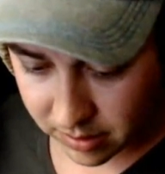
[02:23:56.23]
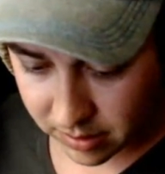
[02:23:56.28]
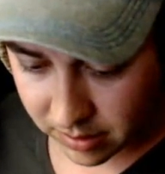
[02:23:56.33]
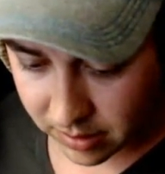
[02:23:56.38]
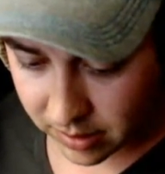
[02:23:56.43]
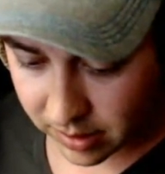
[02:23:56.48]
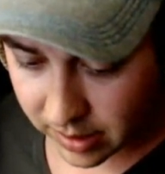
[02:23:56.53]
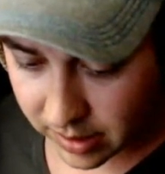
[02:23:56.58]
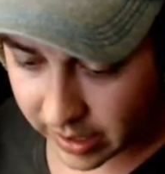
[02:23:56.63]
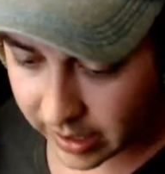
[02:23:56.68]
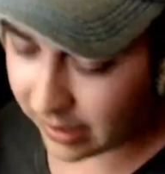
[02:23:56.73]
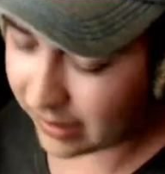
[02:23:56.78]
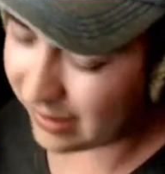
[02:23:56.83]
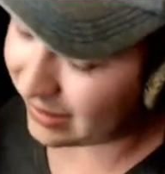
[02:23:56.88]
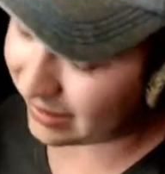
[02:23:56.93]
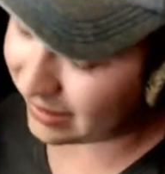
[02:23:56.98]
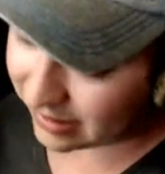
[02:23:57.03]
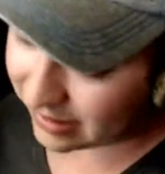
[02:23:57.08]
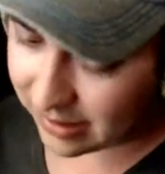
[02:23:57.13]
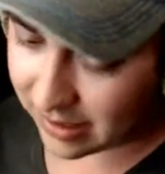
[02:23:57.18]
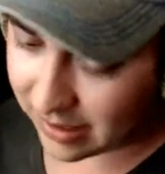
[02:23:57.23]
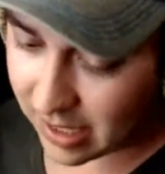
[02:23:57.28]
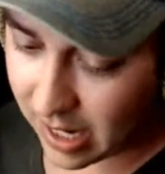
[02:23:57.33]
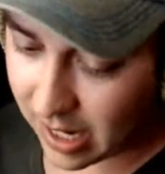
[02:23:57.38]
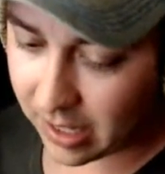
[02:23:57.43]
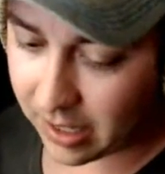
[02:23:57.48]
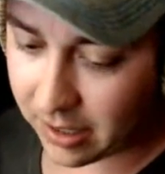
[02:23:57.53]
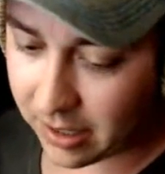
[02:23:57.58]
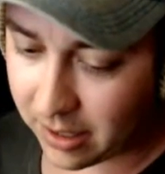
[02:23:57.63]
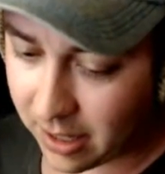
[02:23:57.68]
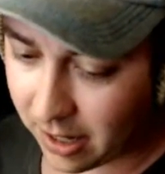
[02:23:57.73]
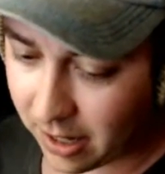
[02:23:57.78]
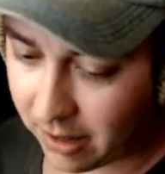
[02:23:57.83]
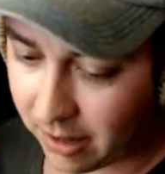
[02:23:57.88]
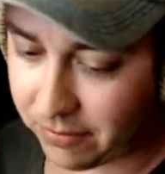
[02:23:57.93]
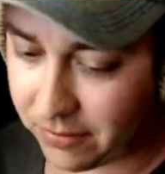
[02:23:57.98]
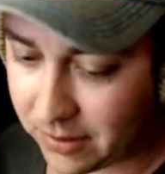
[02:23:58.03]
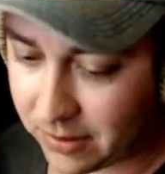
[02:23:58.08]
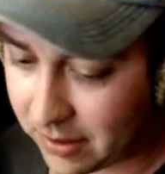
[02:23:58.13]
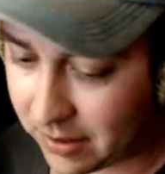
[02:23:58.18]
And it's not enough
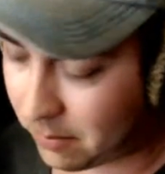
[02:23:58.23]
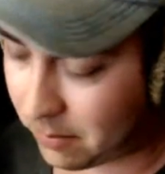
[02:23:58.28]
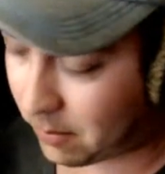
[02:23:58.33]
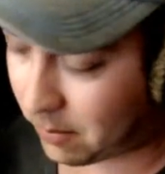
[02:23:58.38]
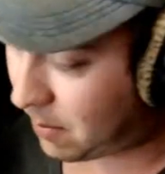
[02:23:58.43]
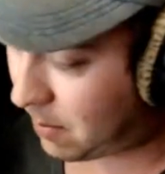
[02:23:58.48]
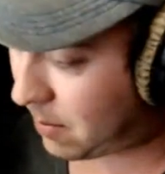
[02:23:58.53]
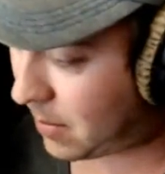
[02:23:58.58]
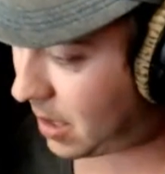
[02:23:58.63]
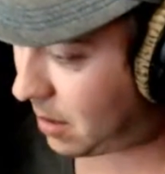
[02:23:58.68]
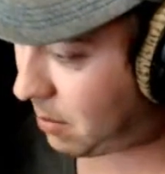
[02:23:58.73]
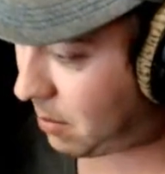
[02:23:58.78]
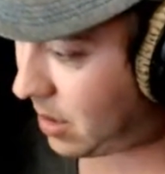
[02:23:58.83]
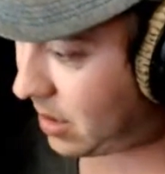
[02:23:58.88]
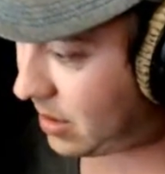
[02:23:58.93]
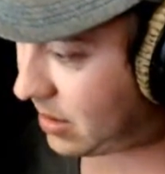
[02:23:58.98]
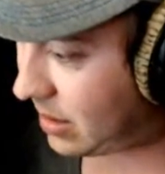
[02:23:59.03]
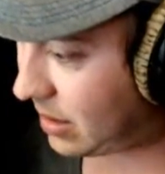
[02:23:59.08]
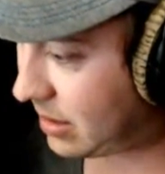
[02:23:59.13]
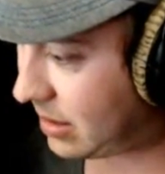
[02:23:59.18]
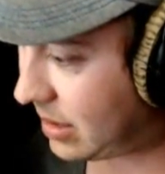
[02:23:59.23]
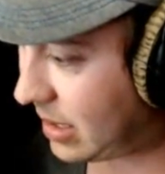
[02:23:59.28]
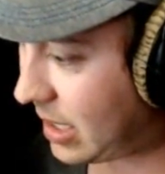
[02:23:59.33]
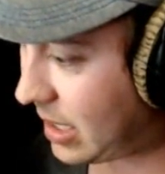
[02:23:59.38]
to make me succeed.